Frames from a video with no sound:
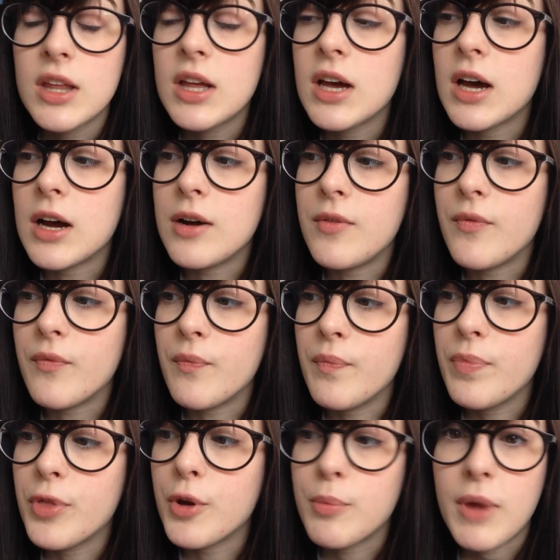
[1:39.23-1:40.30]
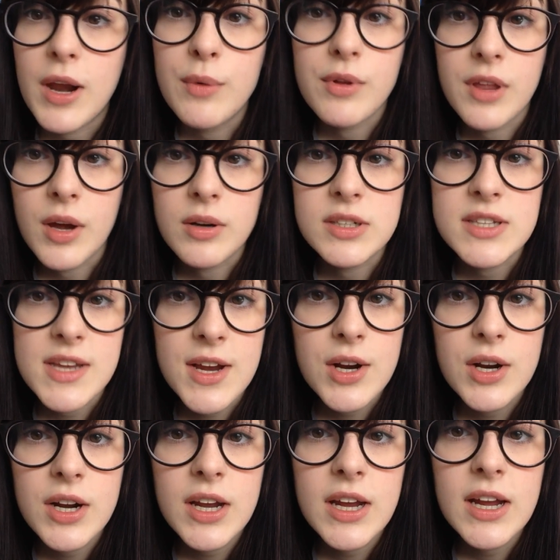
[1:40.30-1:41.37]
um, they're made without
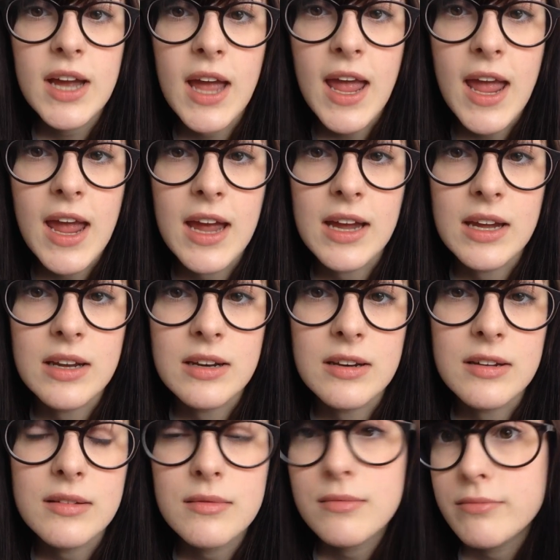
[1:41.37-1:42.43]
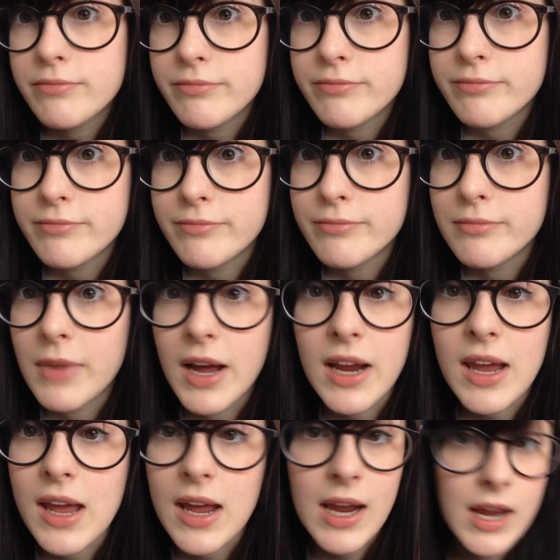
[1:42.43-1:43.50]
dairy and I
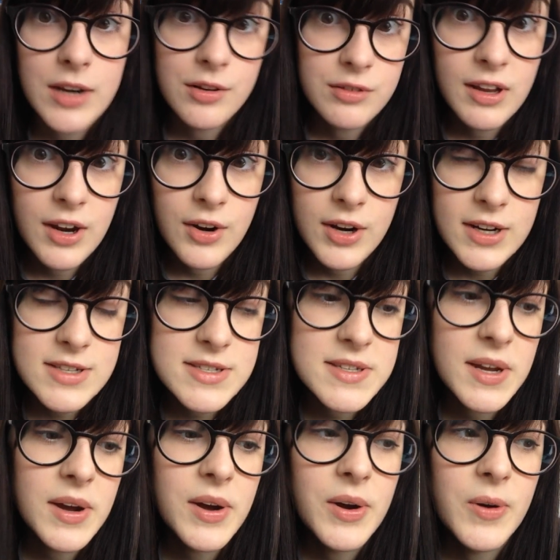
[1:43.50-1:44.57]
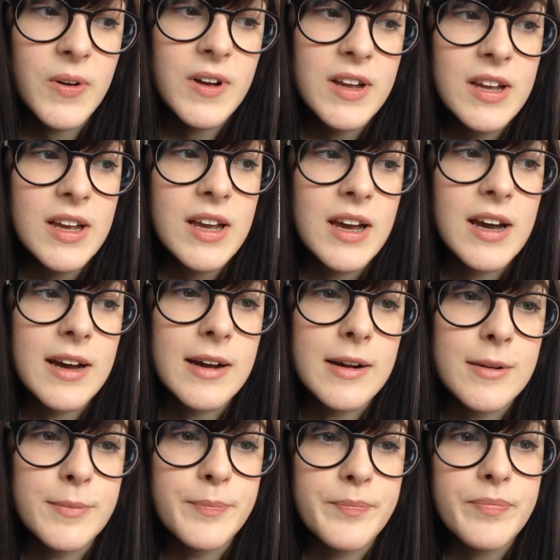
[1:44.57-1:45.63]
can't handle dairy. So
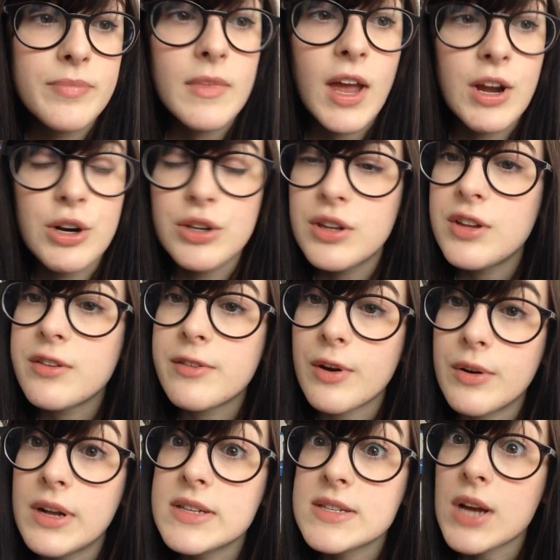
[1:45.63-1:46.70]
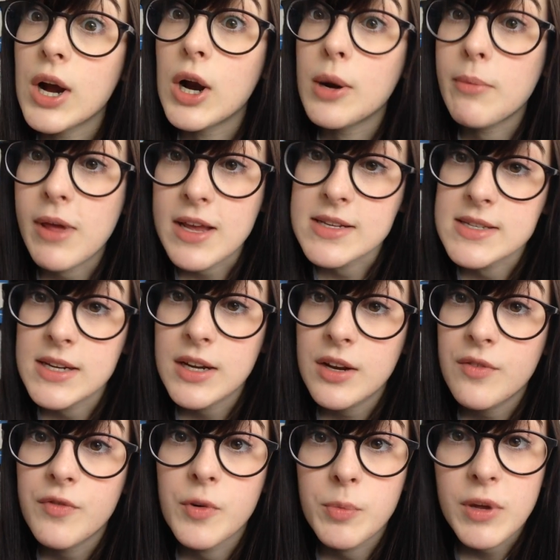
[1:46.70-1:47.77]
um, I heard these donuts are amazing
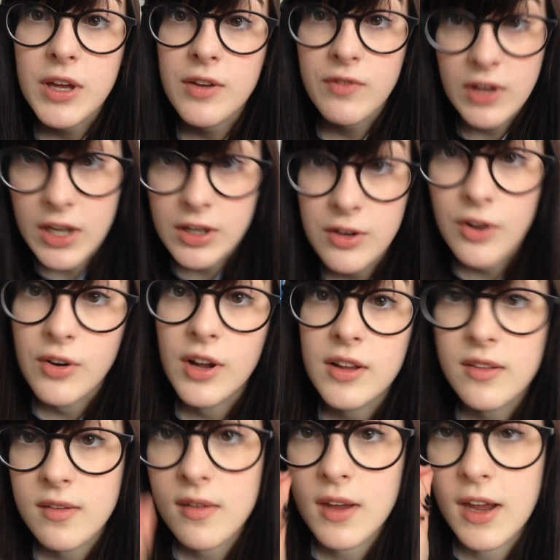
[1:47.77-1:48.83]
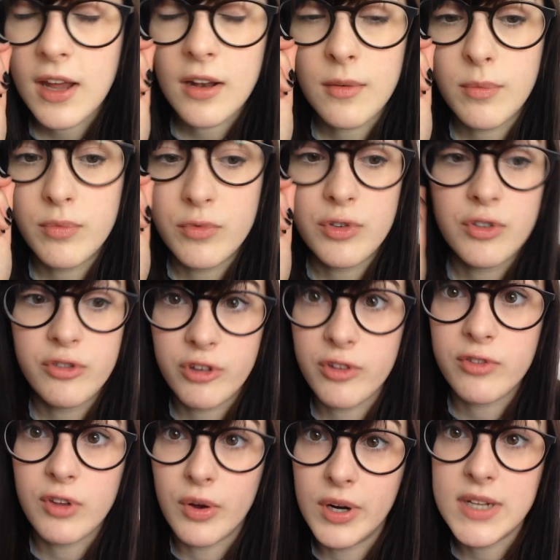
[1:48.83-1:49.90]
for being vegan donuts and
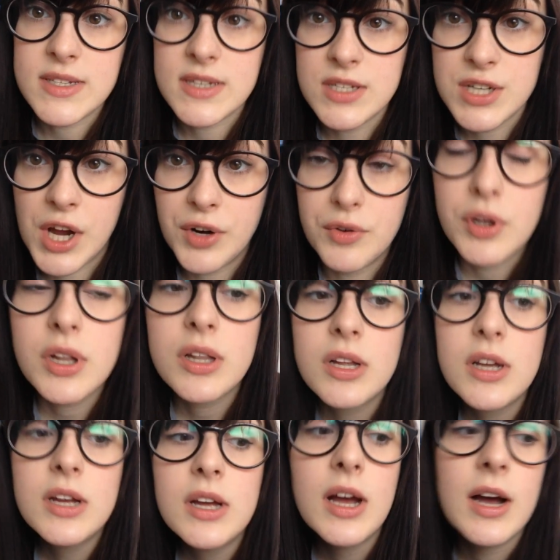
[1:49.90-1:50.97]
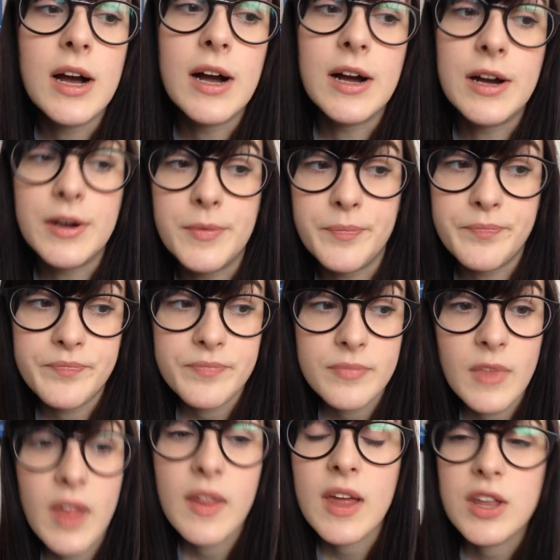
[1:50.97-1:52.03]
just donuts in general.
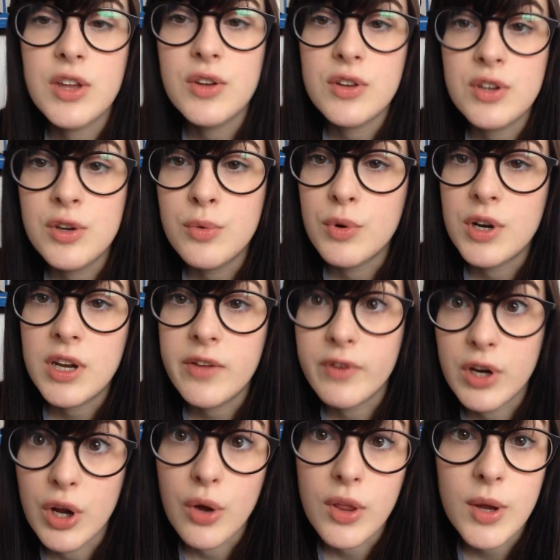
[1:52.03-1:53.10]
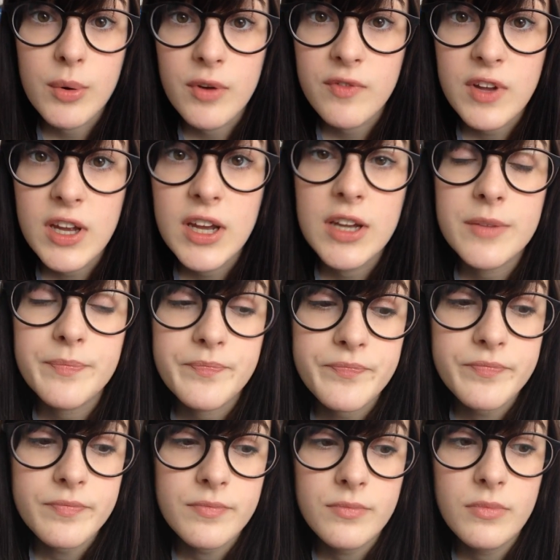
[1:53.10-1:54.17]
Um, like you, you wouldn't even know they were
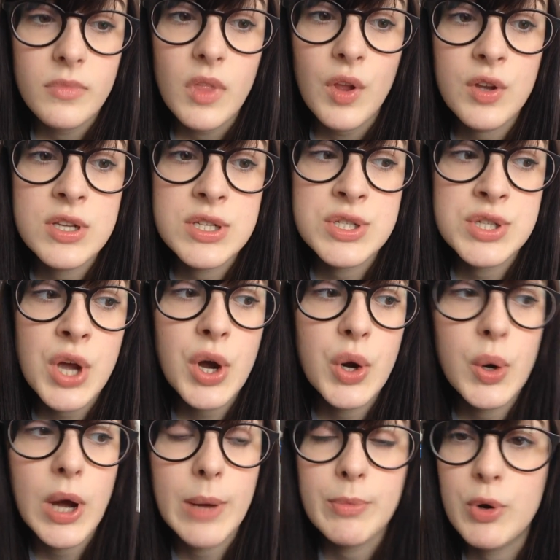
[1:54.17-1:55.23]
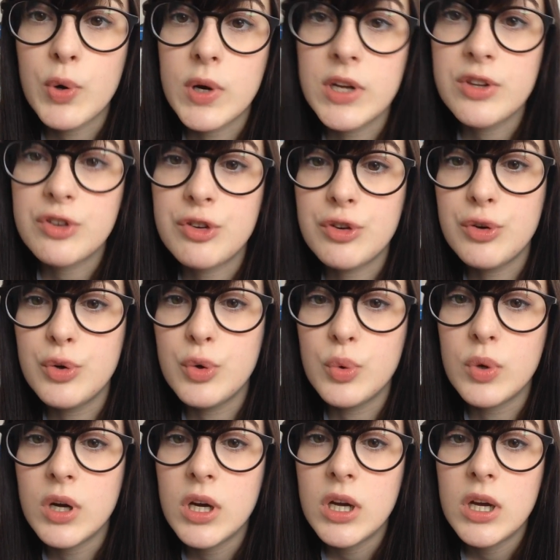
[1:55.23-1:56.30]
vegan. So I'm going
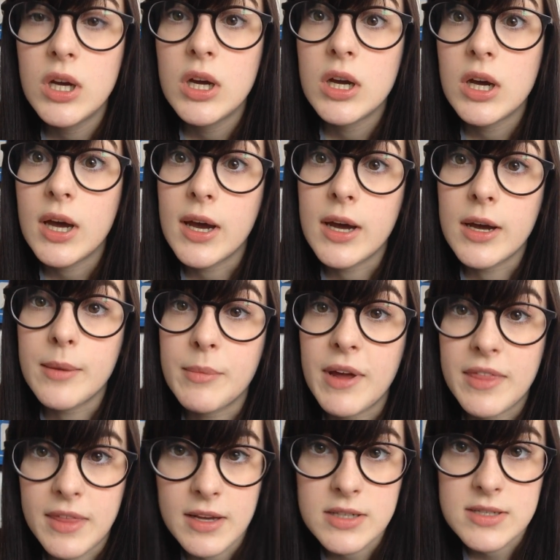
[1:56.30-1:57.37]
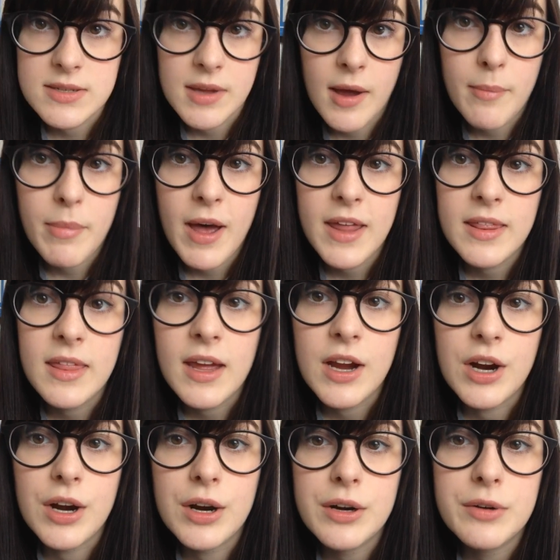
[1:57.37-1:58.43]
to Um, I think stop by
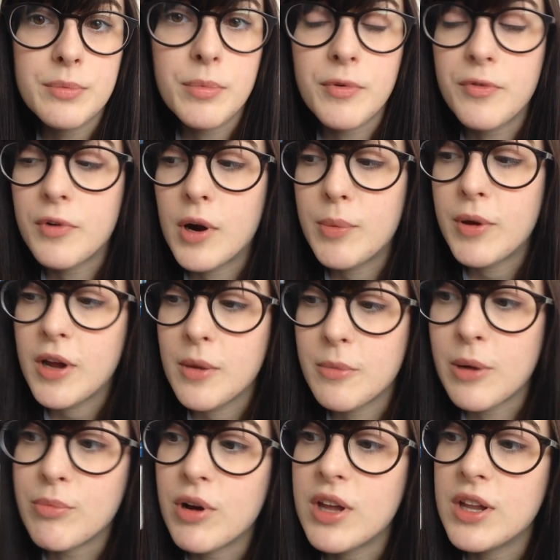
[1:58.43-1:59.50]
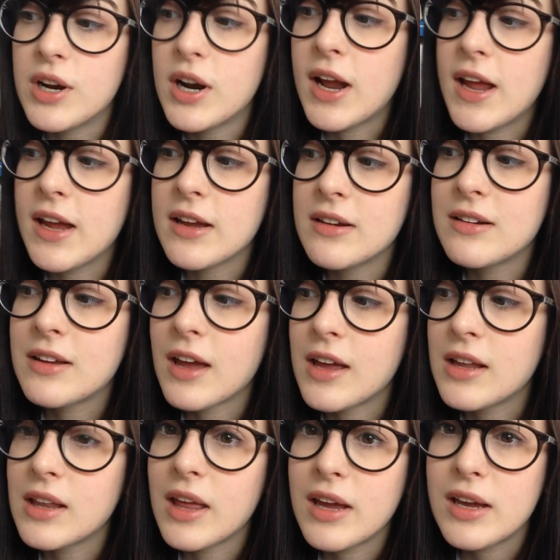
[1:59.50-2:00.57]
there before I pick up my brother and
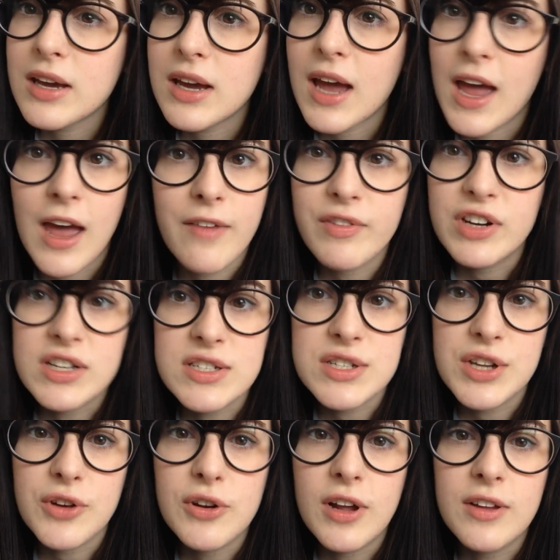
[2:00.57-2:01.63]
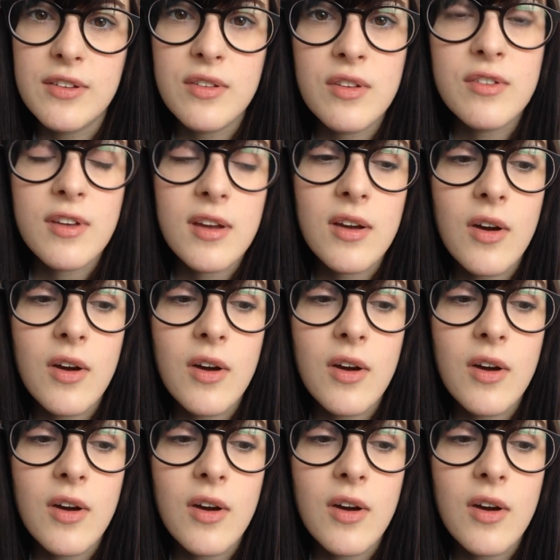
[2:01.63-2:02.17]
get like half a dozen donuts to take